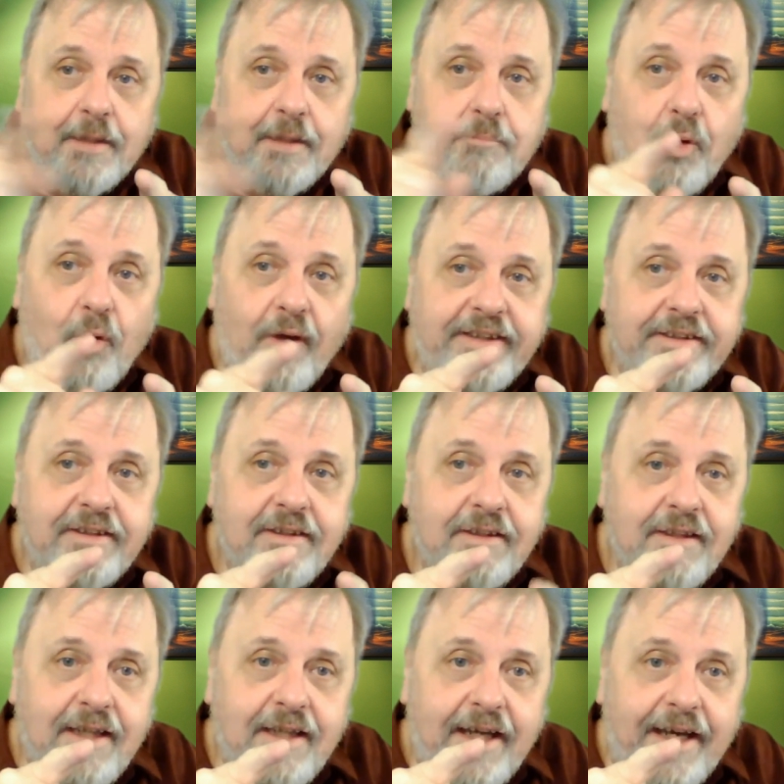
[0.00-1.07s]
and a point
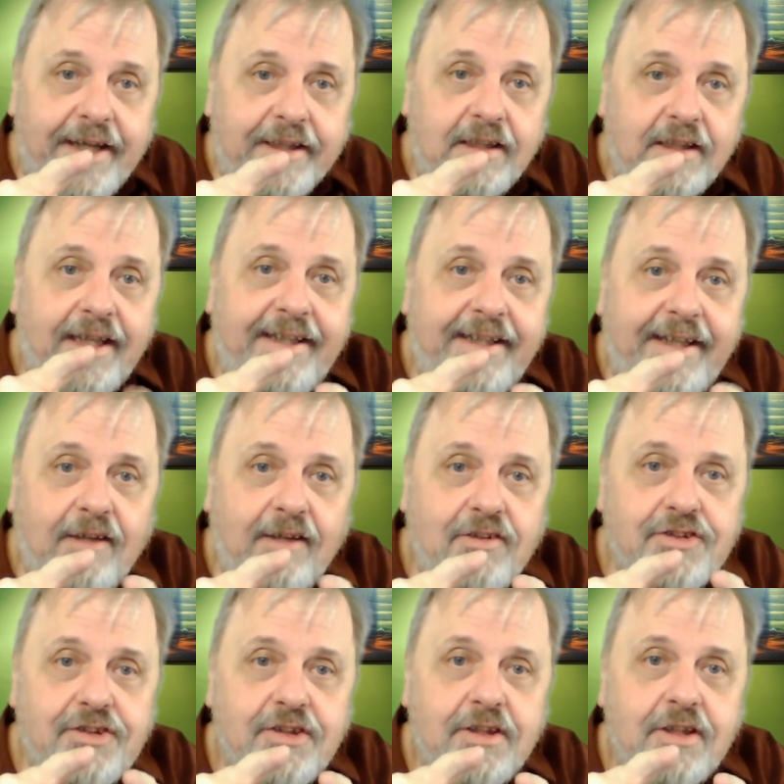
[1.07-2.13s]
and a
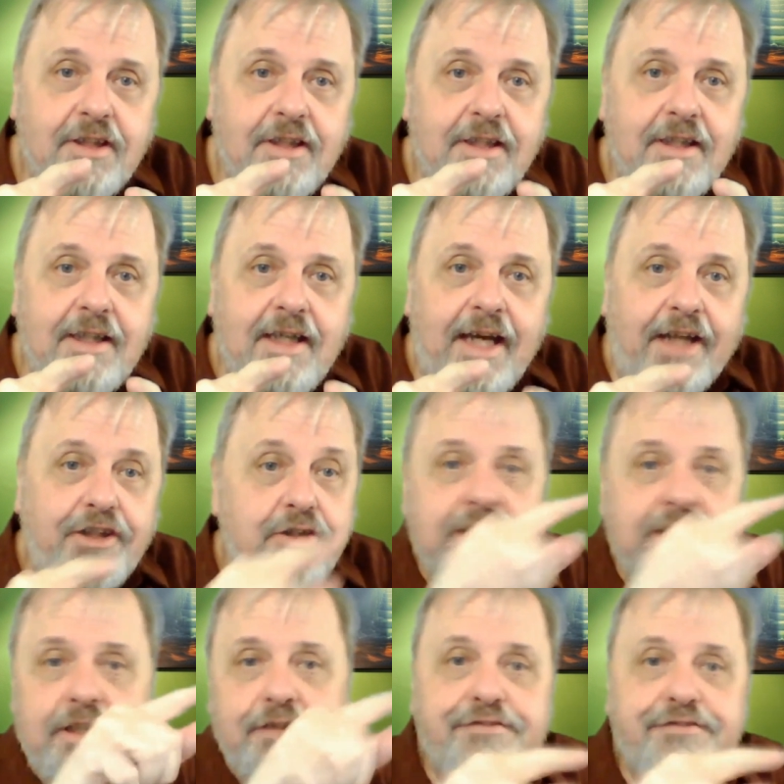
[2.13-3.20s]
lighthouse, and you
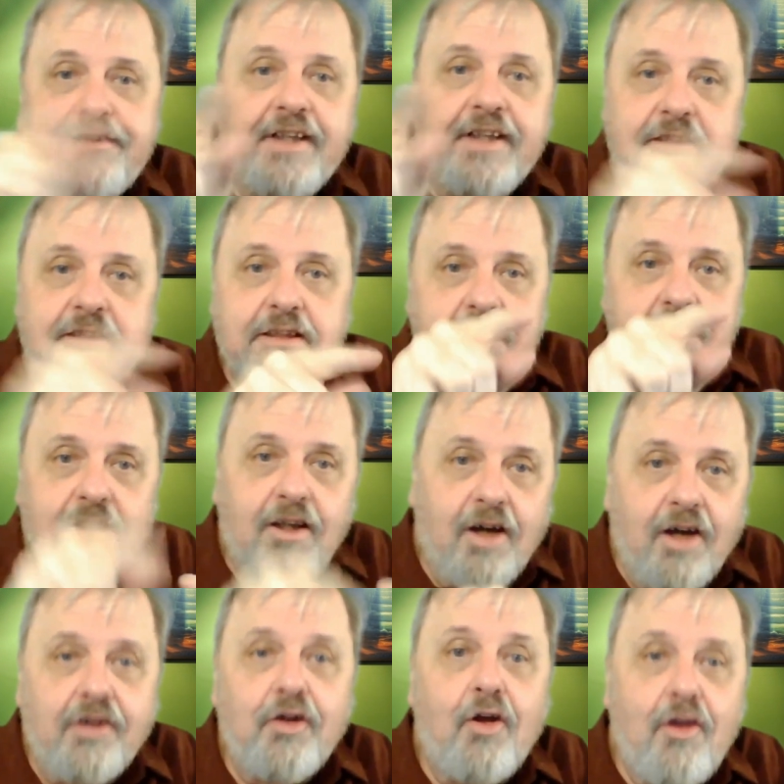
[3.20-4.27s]
get a fix
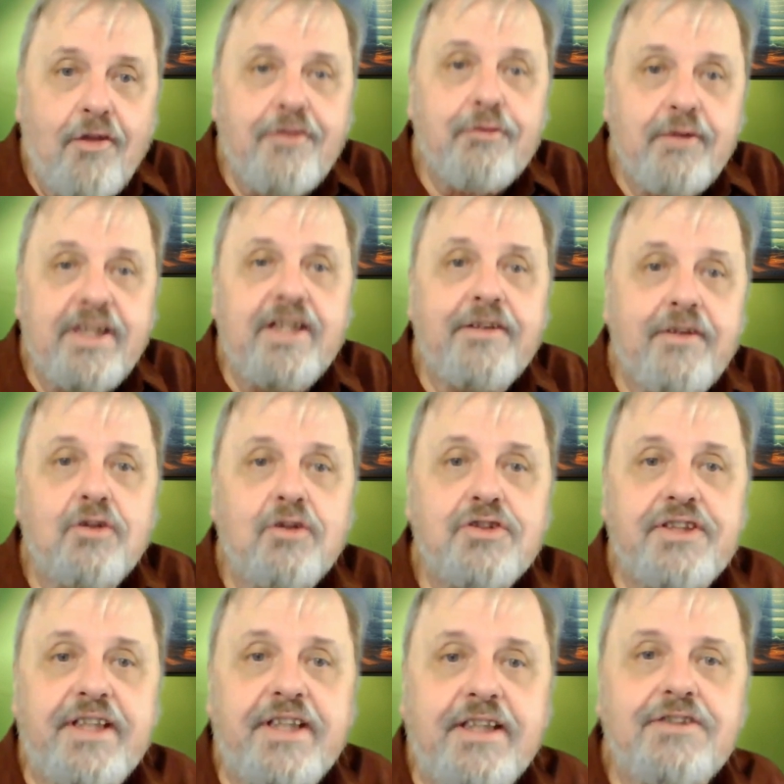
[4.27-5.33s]
on all three of
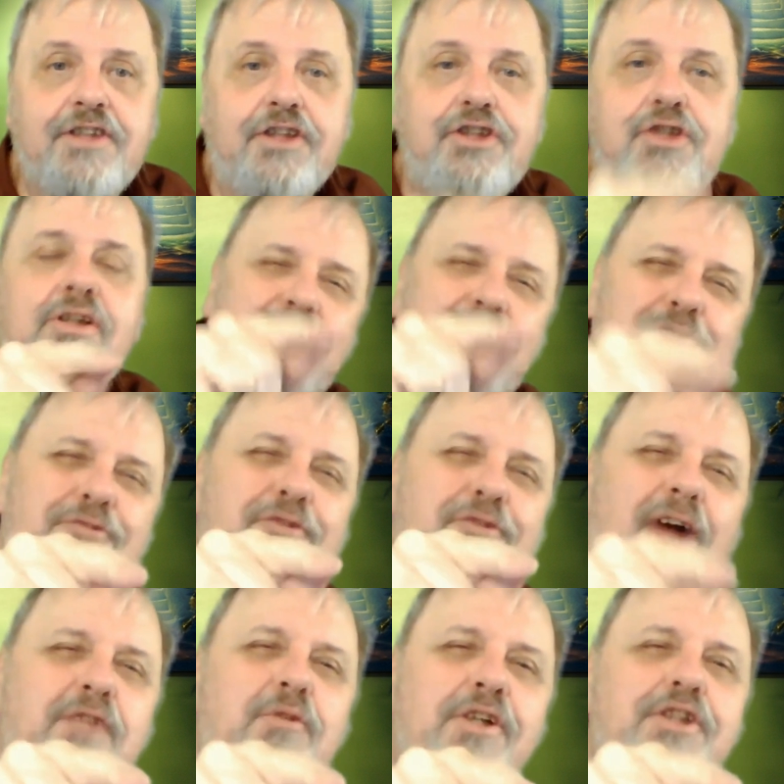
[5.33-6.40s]
those things, and you can
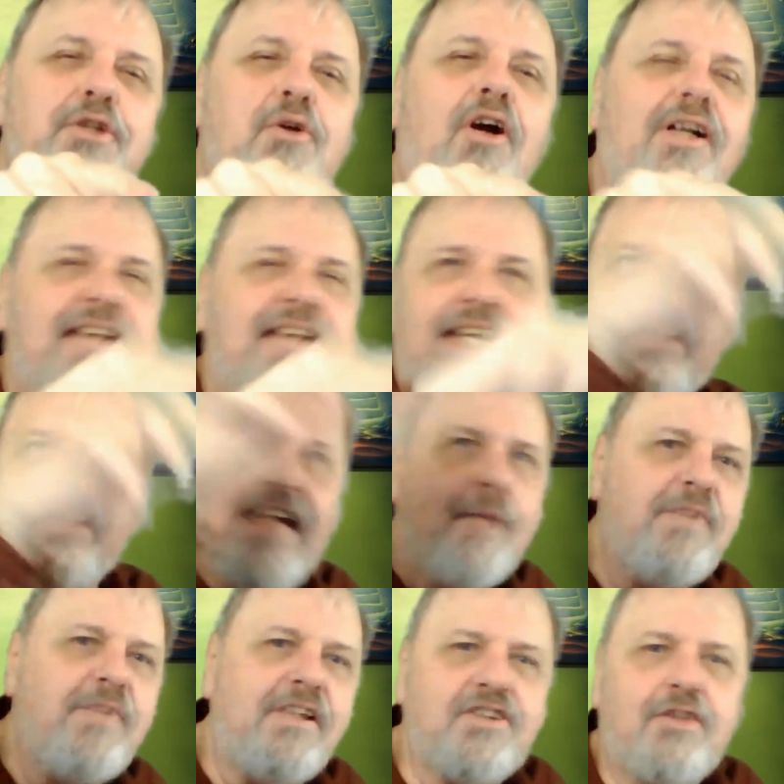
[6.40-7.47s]
find where you are in that
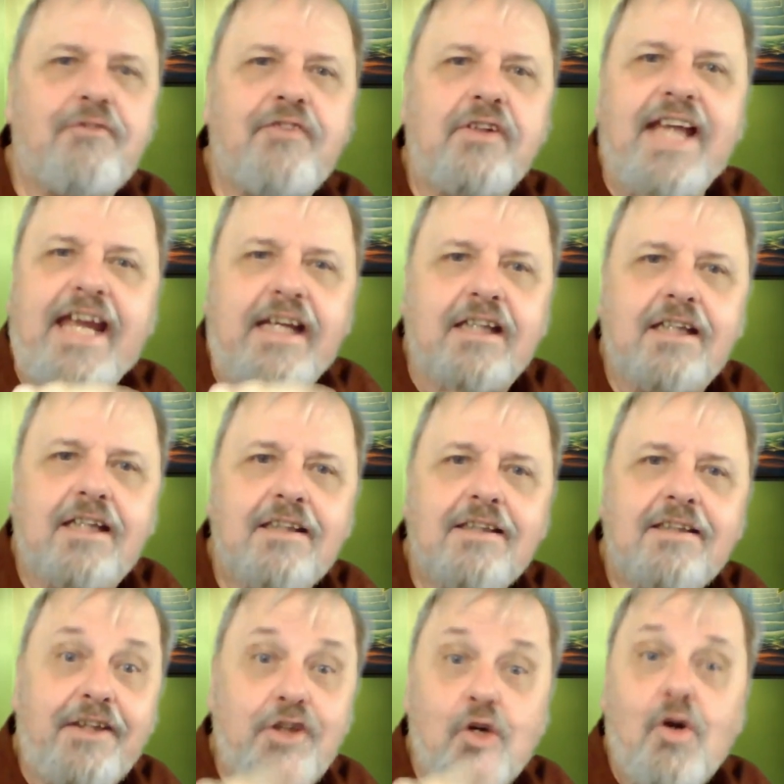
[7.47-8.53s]
nebulous of the lake.
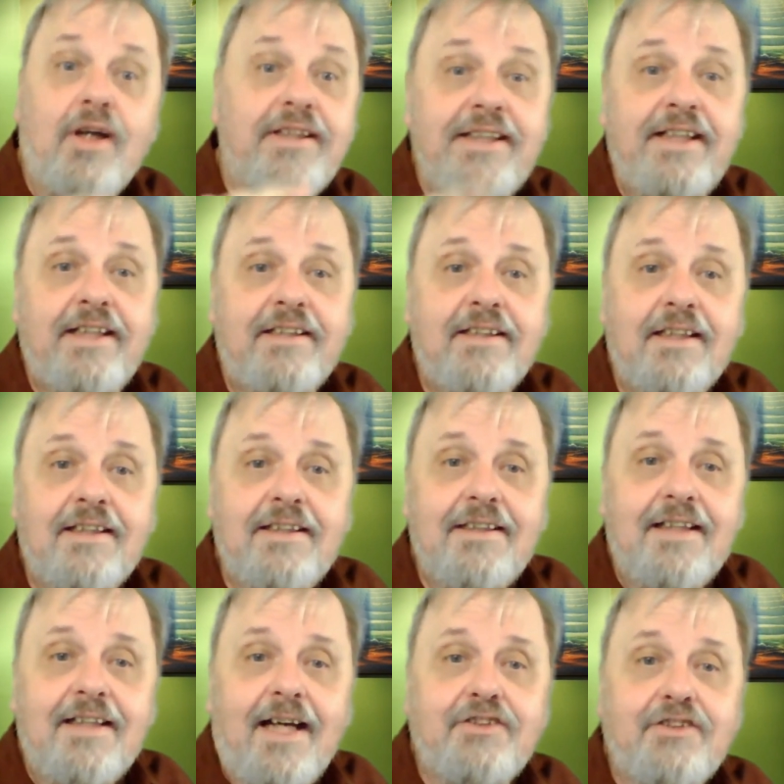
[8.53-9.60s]
I know I did it.
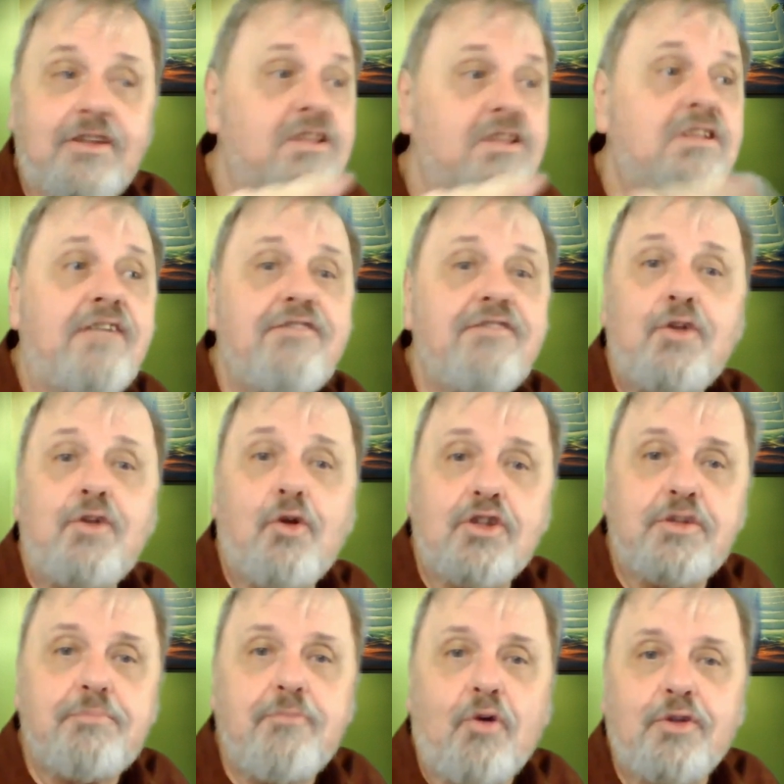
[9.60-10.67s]
I took a seven
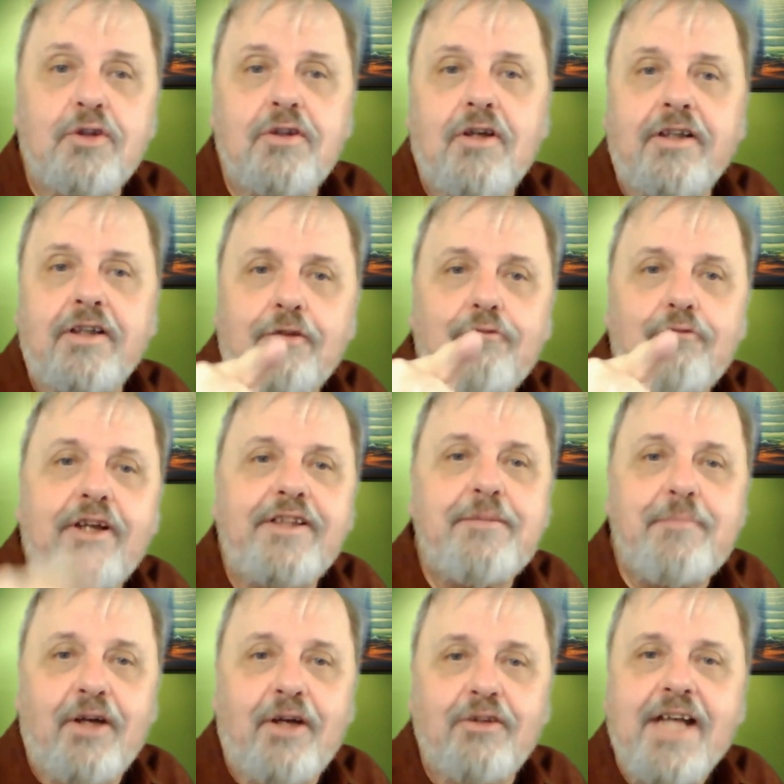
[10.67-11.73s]
horse motor on a
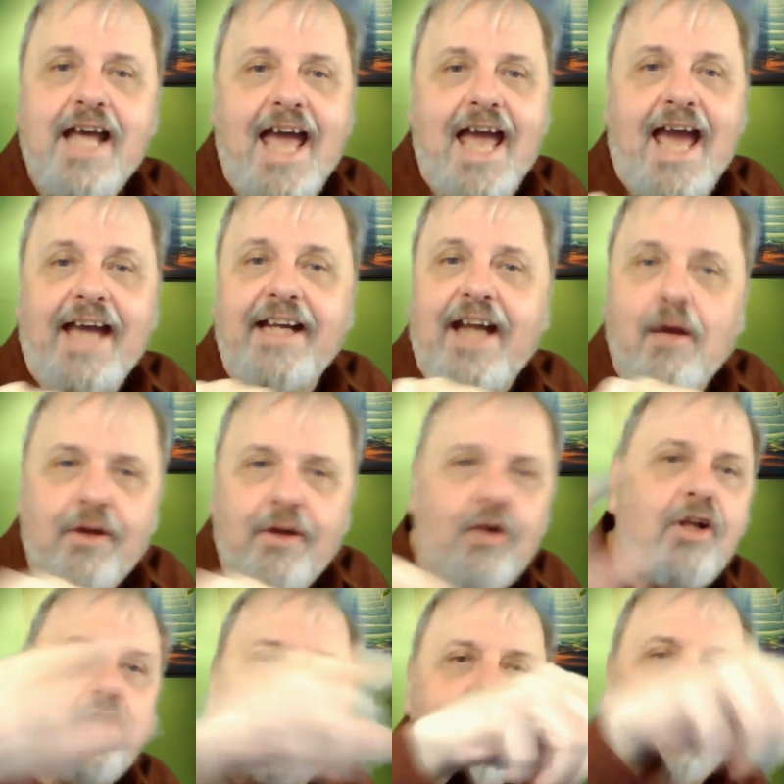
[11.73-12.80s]
runabout and I went
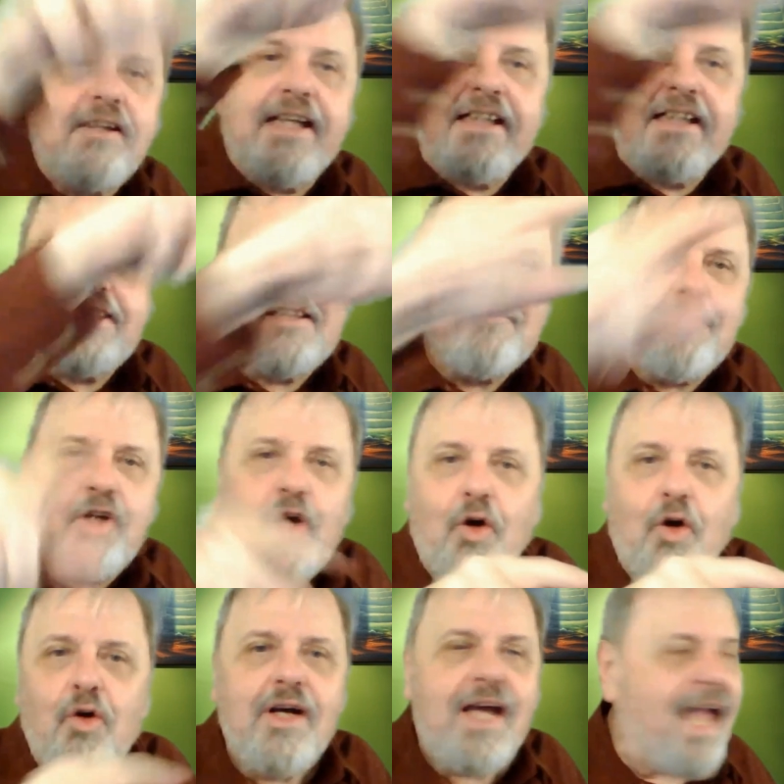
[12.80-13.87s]
all around Lake
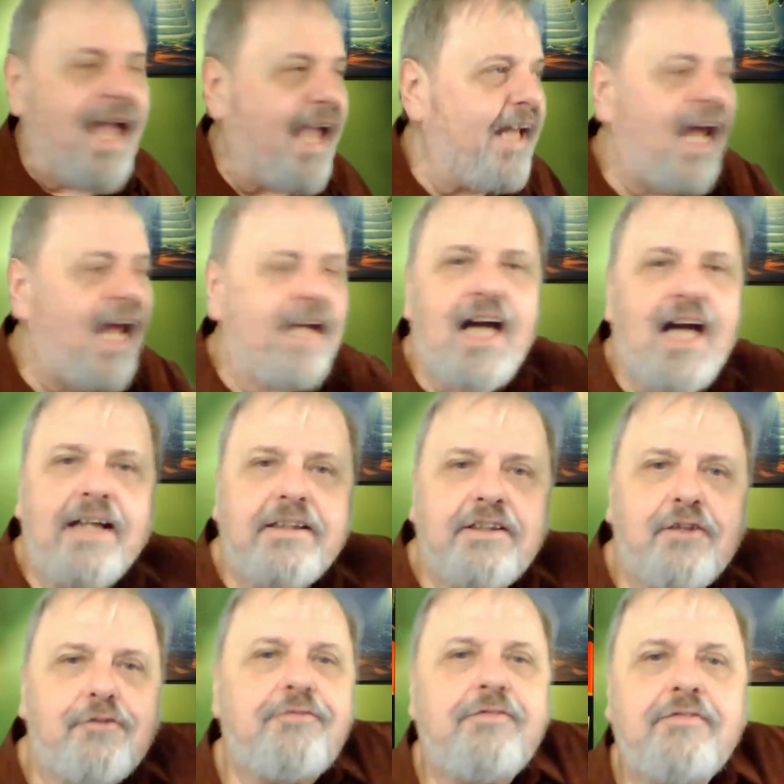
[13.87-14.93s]
Simcoe and I got
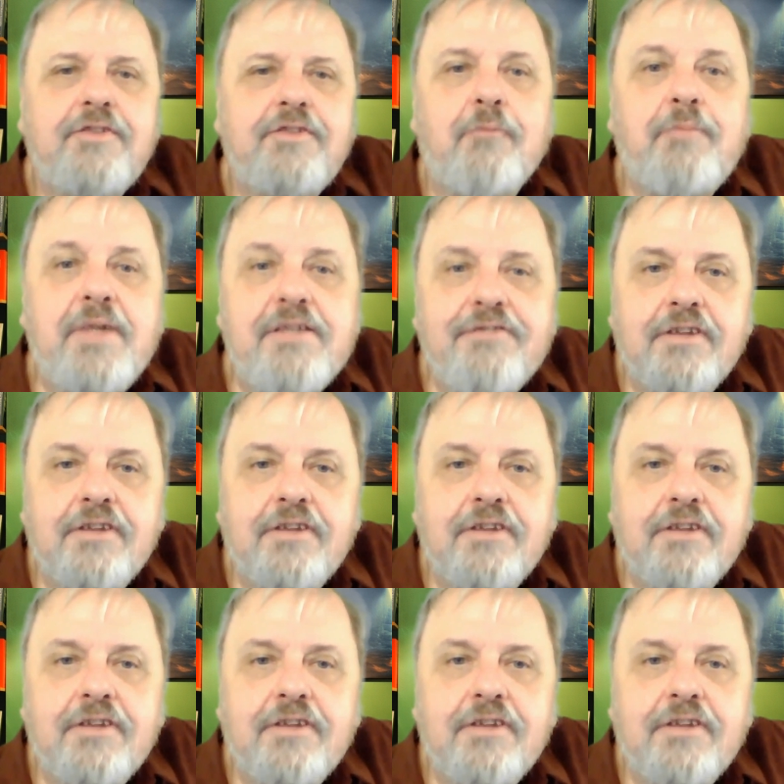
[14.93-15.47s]
to to